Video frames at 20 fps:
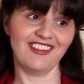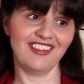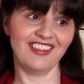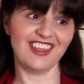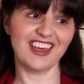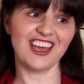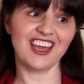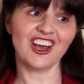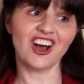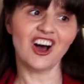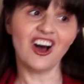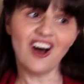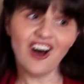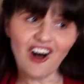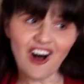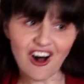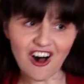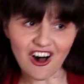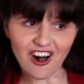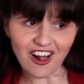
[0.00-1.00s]
They
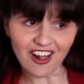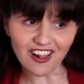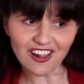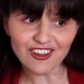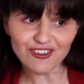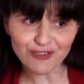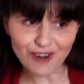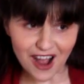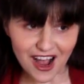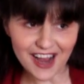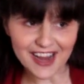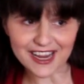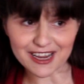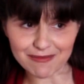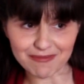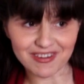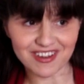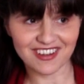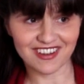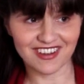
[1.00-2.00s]
all
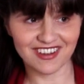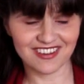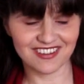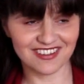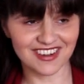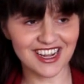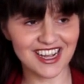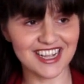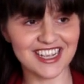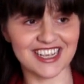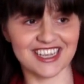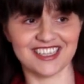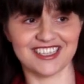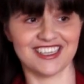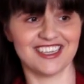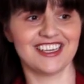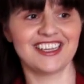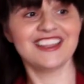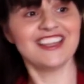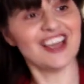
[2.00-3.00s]
rhyme. Right.
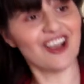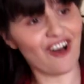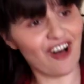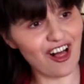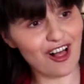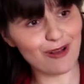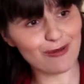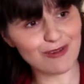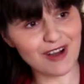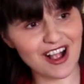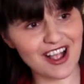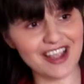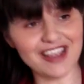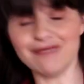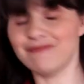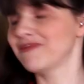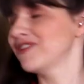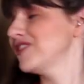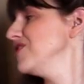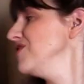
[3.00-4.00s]
They all
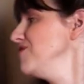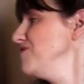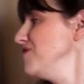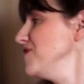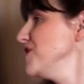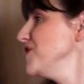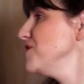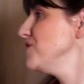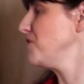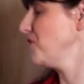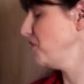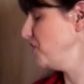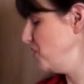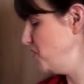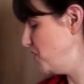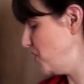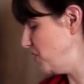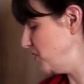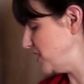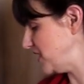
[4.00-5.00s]
rhyme. Good for you if you
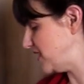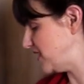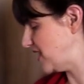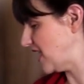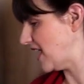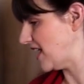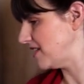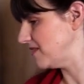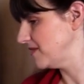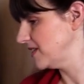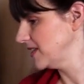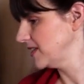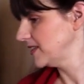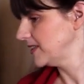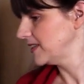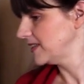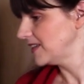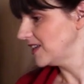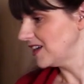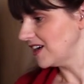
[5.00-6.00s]
noticed that.
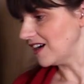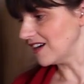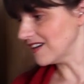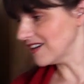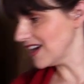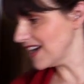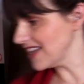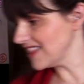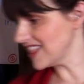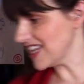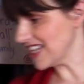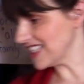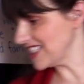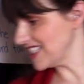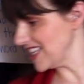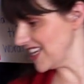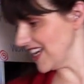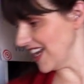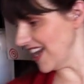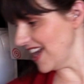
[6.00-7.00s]
All right, that's
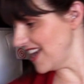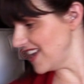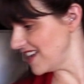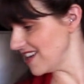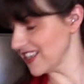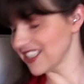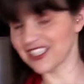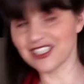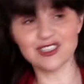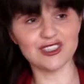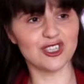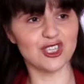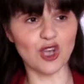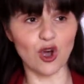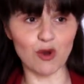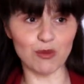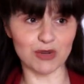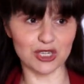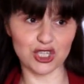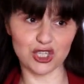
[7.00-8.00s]
the end. It's
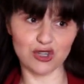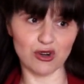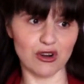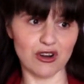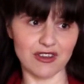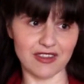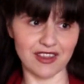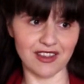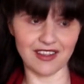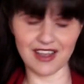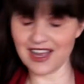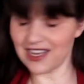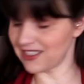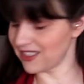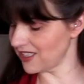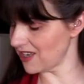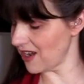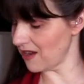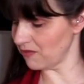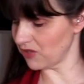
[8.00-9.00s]
so much shorter than
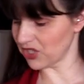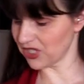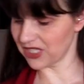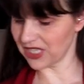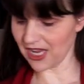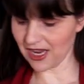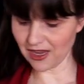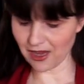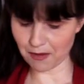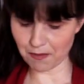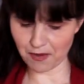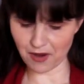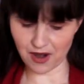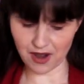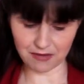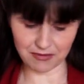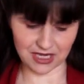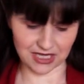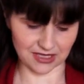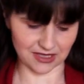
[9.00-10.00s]
last time, just like I
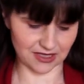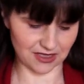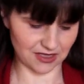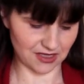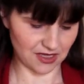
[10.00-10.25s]
promised.